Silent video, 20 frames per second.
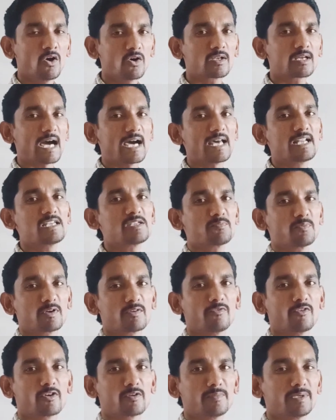car is
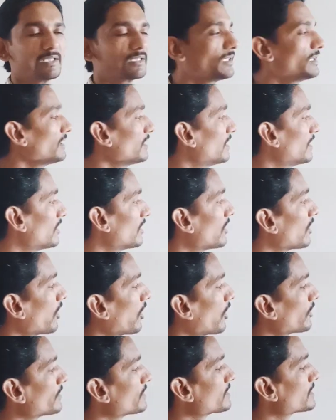performing the
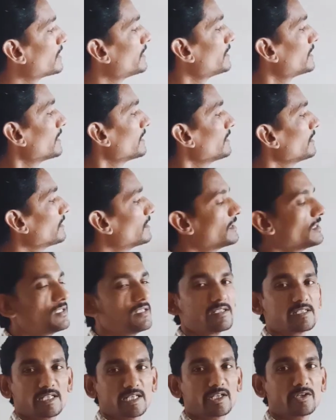horizontal
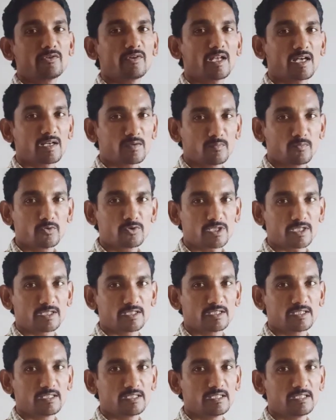circular
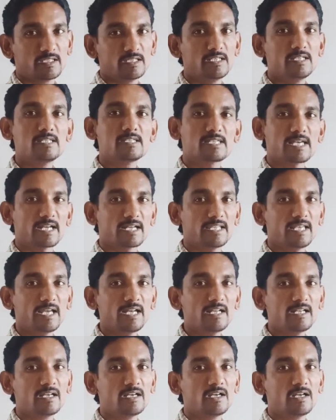motion inside
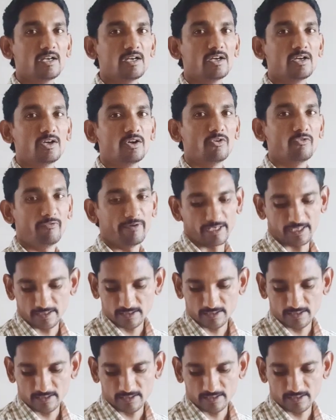that wheel.